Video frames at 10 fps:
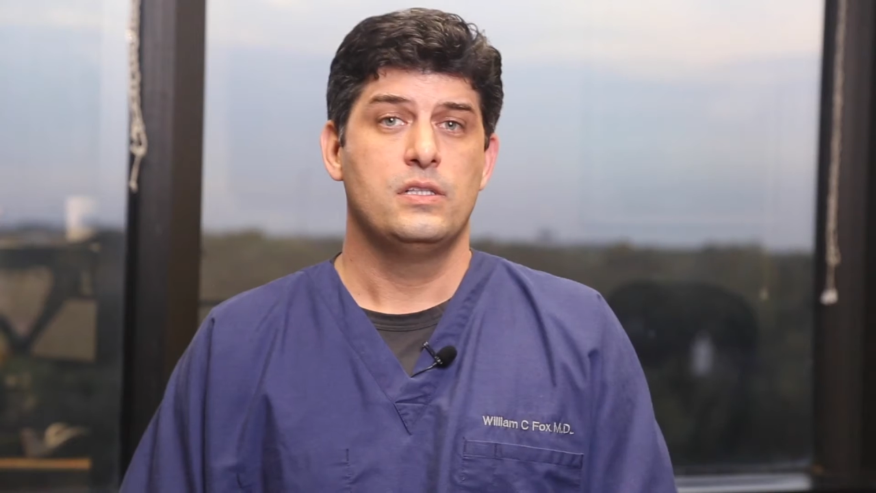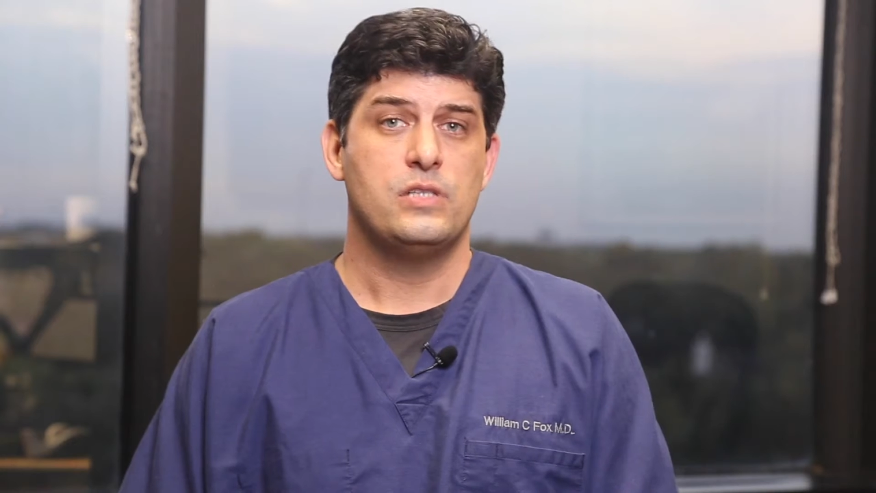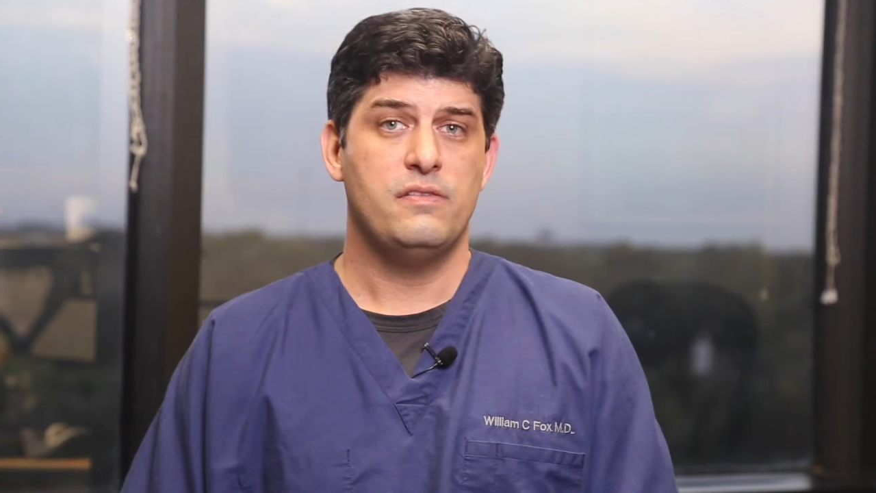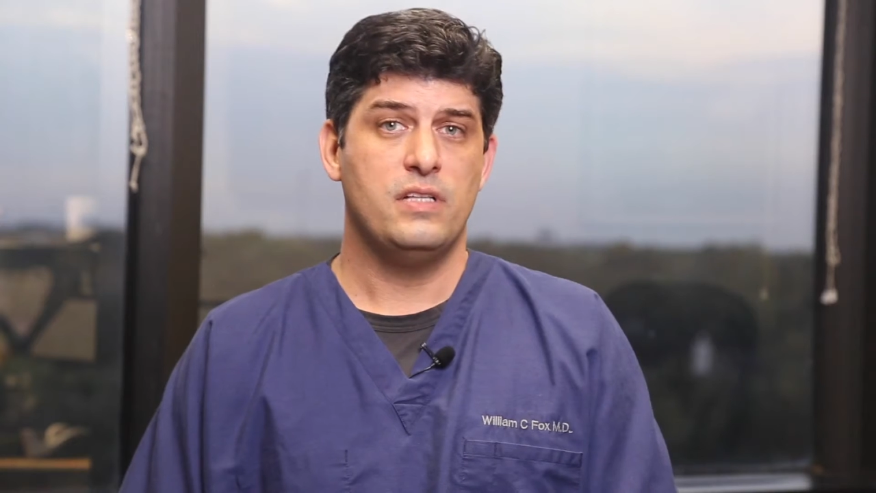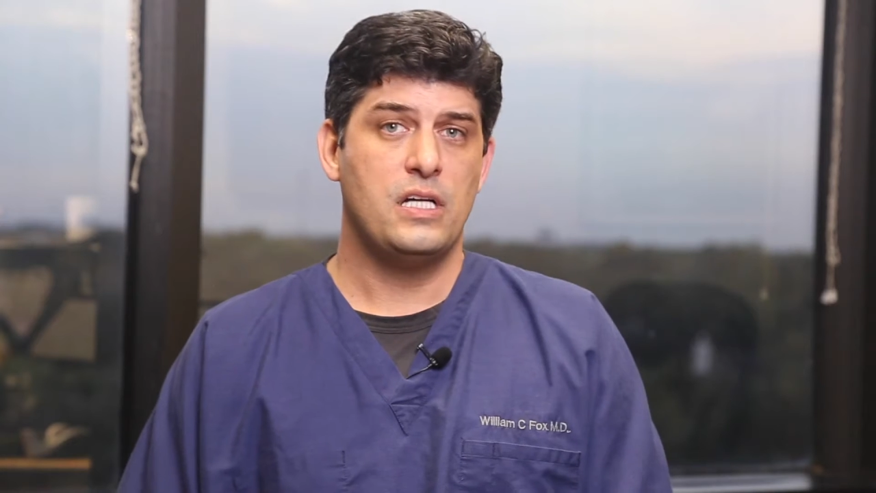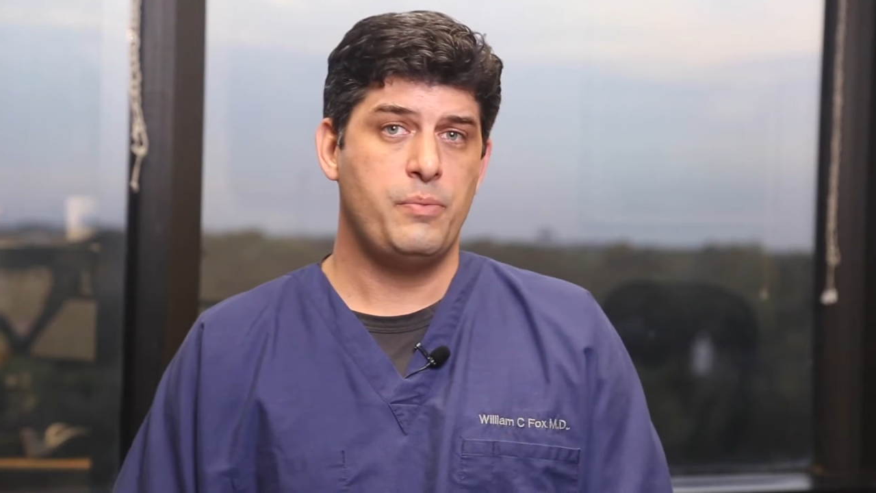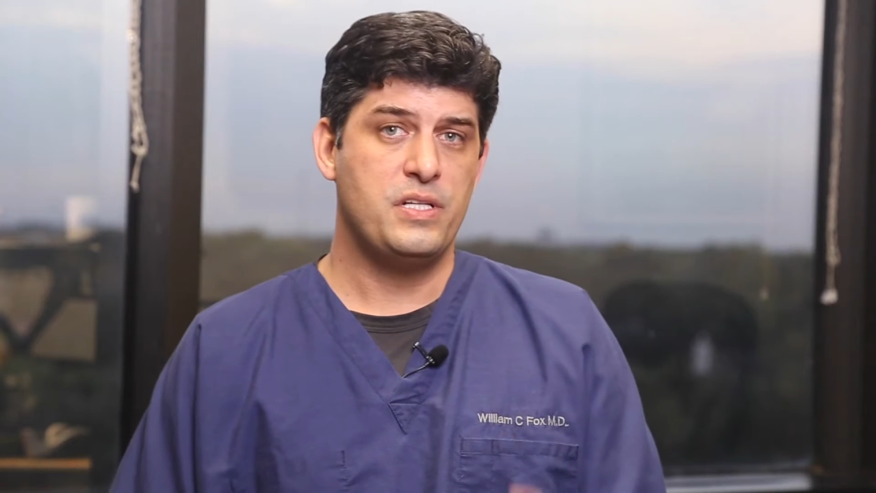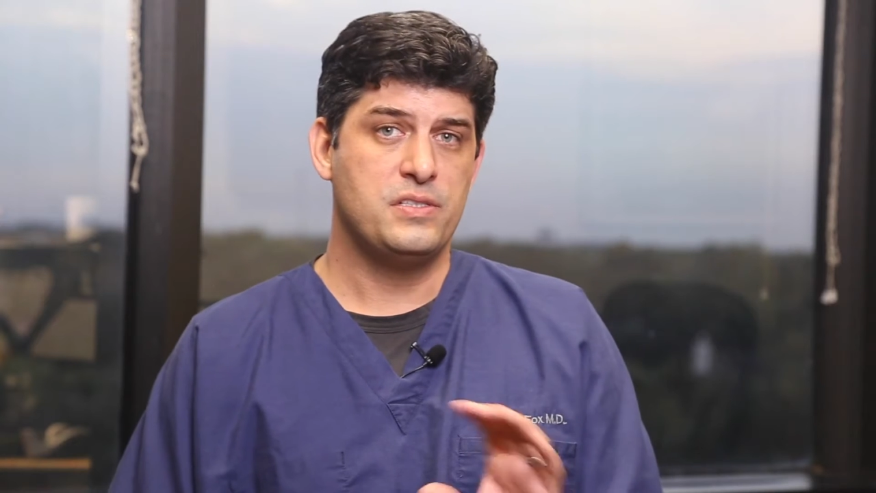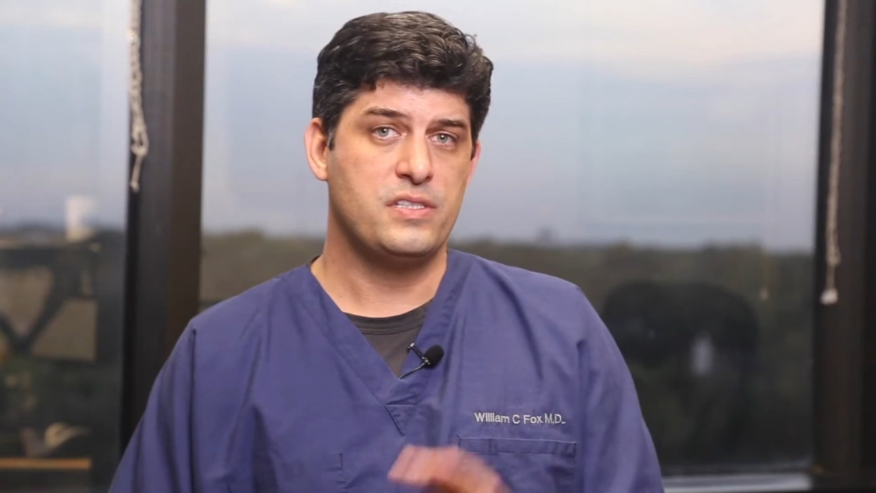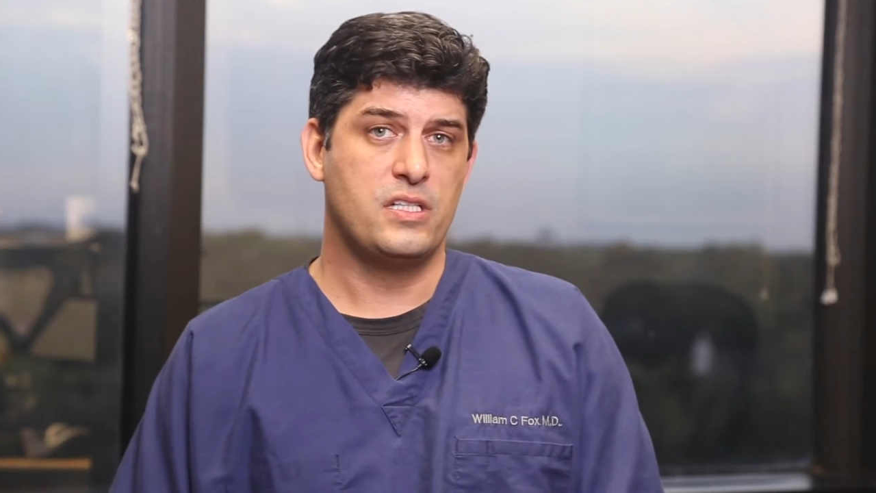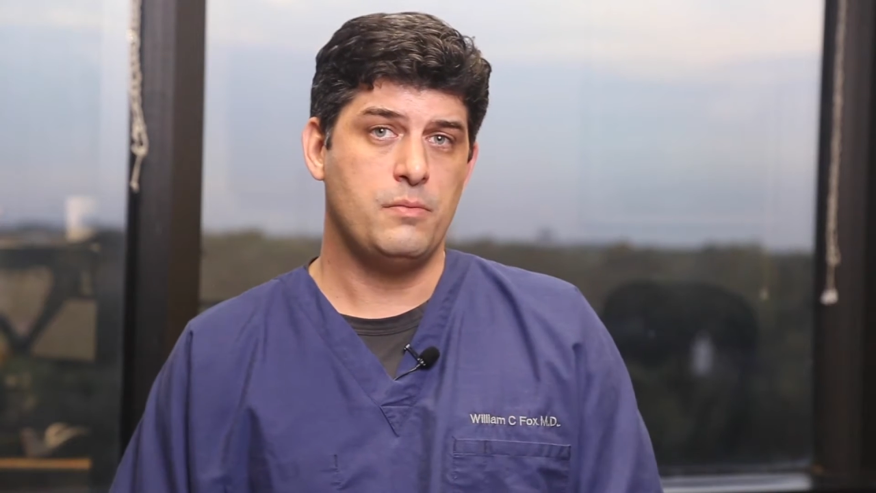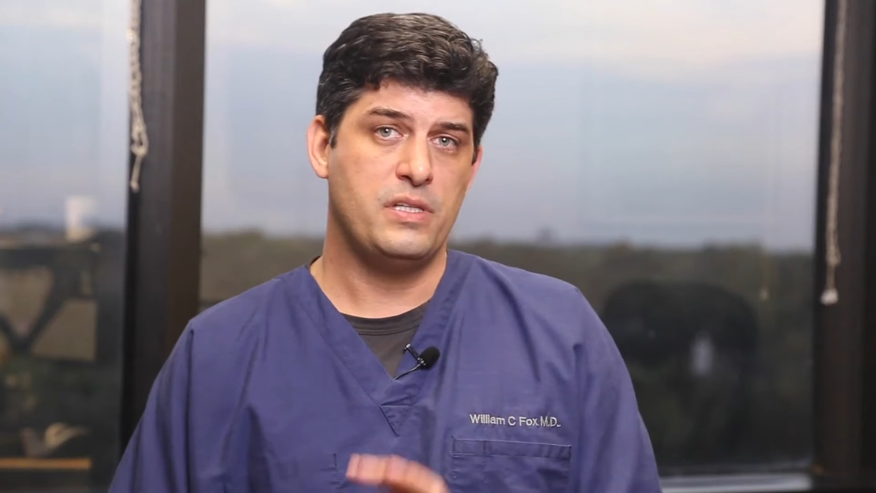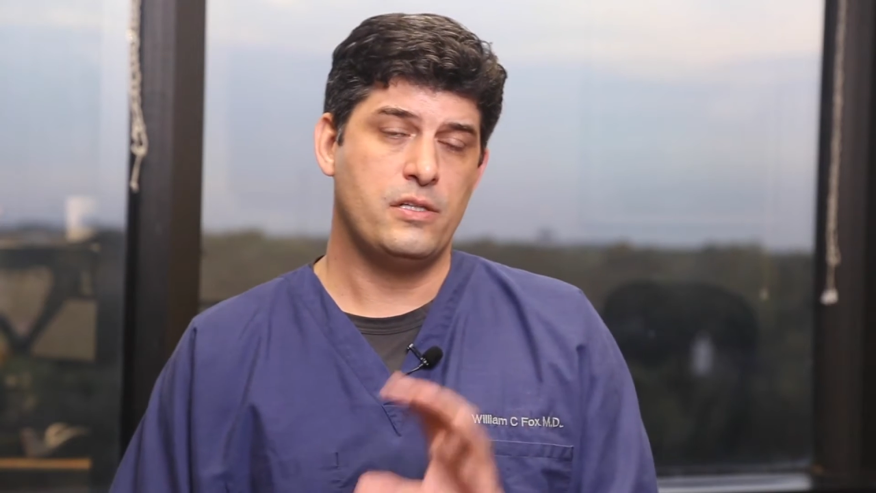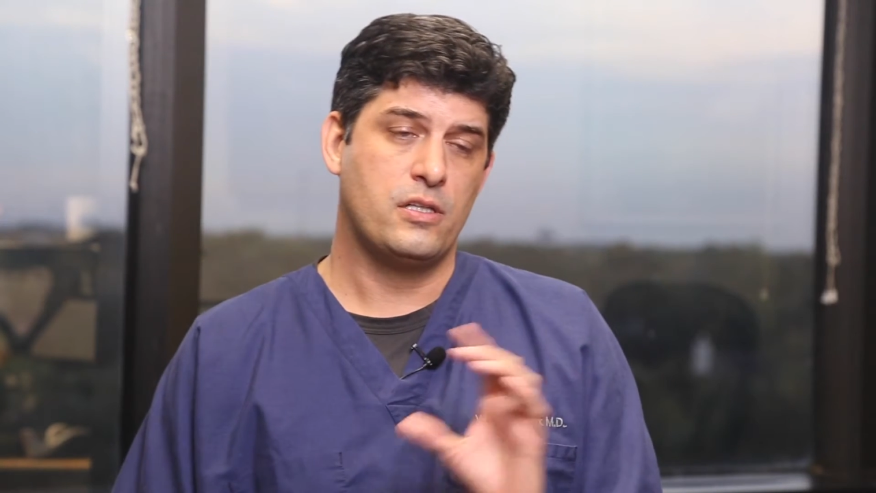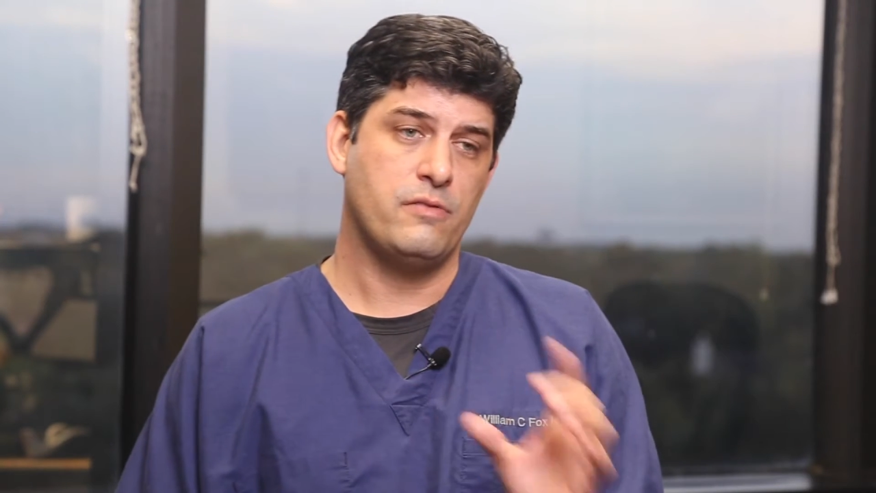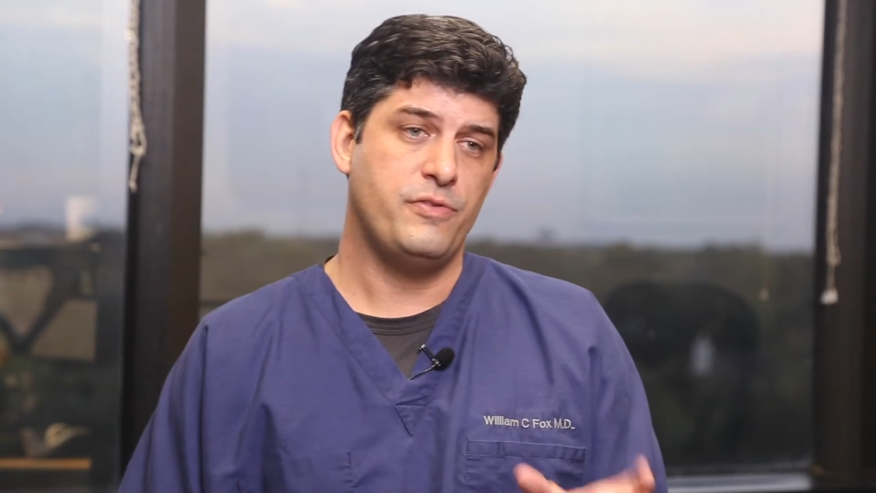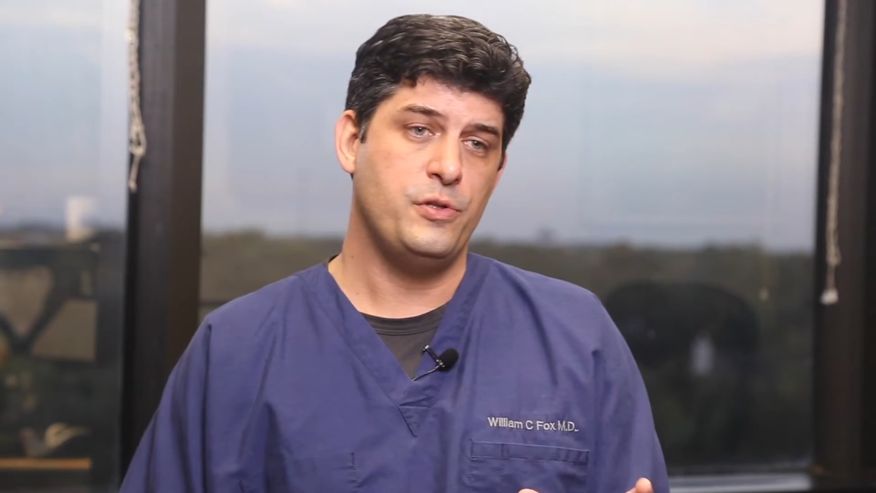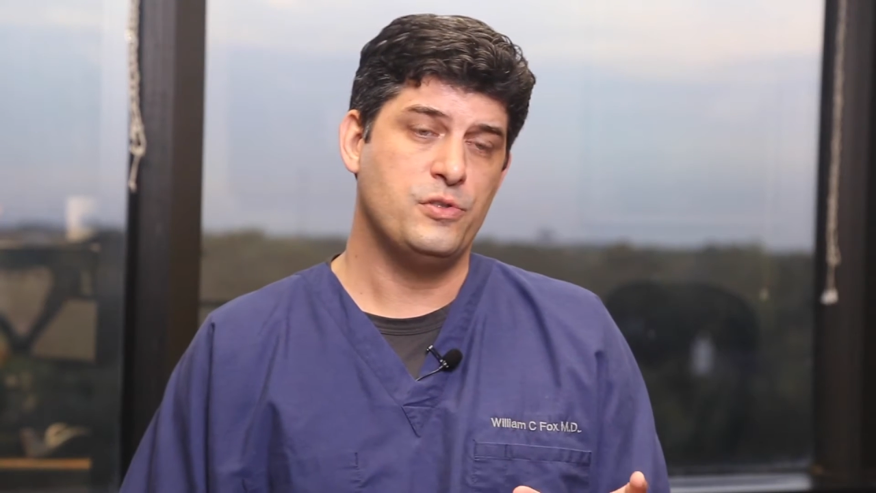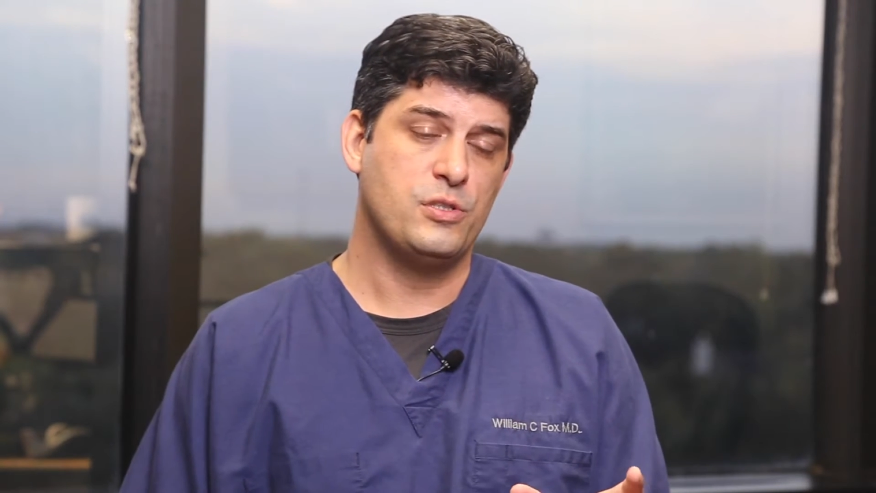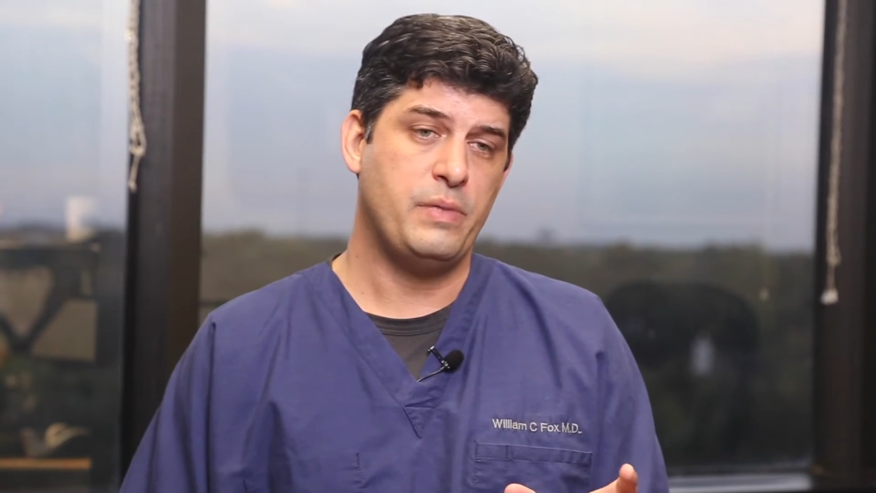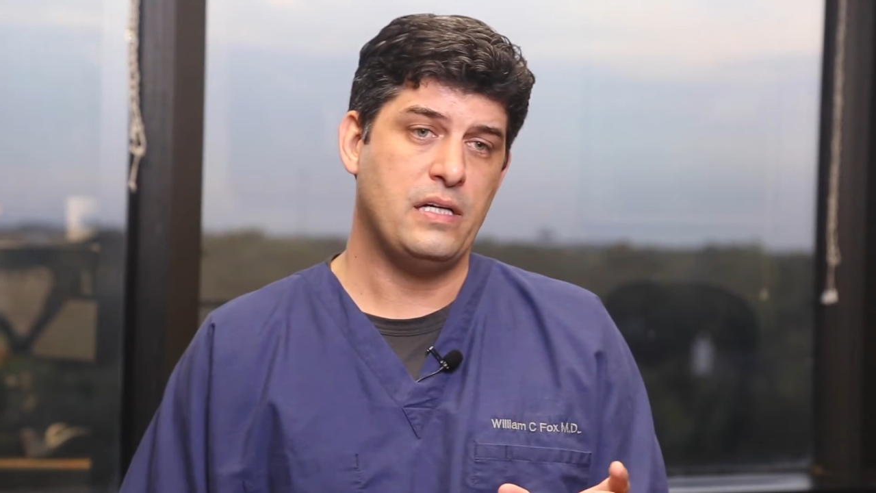So I have a lot of patients that come in that are confused